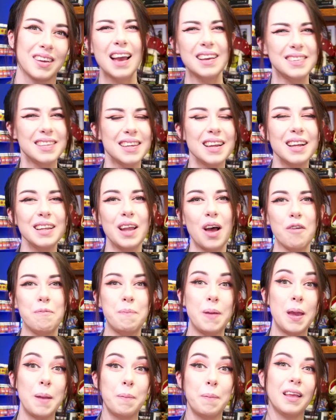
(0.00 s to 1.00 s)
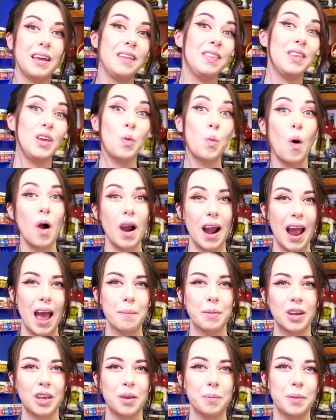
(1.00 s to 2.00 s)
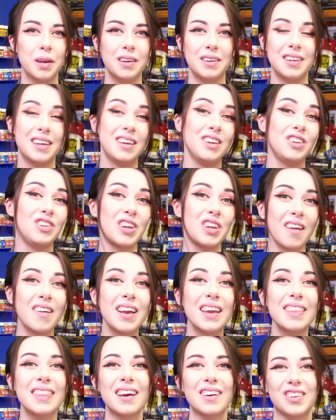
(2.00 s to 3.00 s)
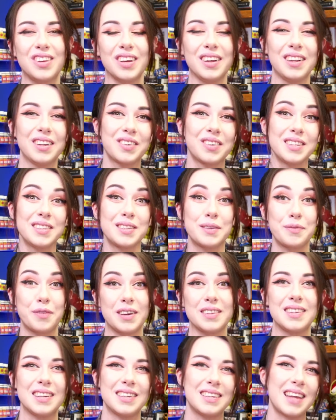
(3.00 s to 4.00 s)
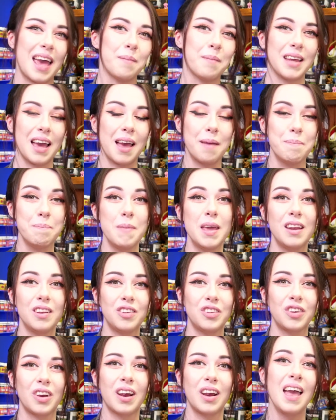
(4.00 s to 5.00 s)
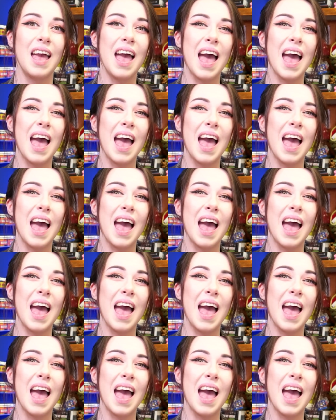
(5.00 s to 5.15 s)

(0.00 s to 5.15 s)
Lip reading: I see a lot of people in the Warhammer community sharing their children's first attempt at a miniature,